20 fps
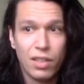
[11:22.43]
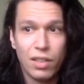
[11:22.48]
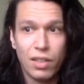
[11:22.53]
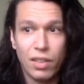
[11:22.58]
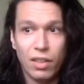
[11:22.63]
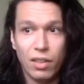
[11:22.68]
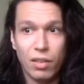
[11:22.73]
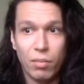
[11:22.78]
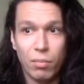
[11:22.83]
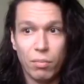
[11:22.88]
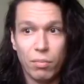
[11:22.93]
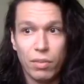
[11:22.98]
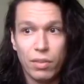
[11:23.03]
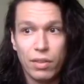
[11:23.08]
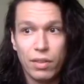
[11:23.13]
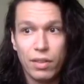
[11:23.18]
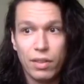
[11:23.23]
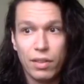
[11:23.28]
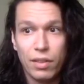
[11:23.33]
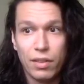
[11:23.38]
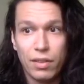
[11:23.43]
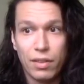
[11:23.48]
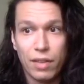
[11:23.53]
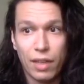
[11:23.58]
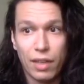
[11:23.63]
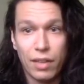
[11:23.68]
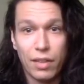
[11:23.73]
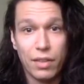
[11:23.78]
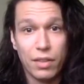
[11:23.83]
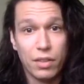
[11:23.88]

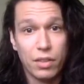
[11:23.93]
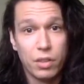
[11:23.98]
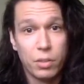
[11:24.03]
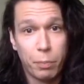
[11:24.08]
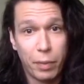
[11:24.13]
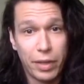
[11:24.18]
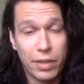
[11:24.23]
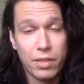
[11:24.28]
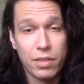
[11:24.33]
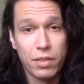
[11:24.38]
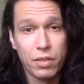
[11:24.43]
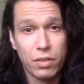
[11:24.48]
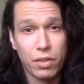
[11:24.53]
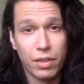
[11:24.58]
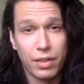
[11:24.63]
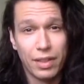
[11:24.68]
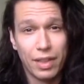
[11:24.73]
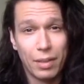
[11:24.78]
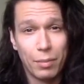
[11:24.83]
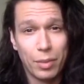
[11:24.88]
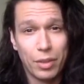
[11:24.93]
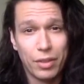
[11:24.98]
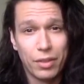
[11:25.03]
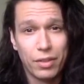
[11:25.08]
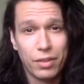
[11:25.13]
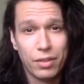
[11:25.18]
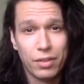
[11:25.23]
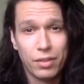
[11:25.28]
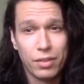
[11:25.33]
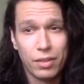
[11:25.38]
That is space and dynamic.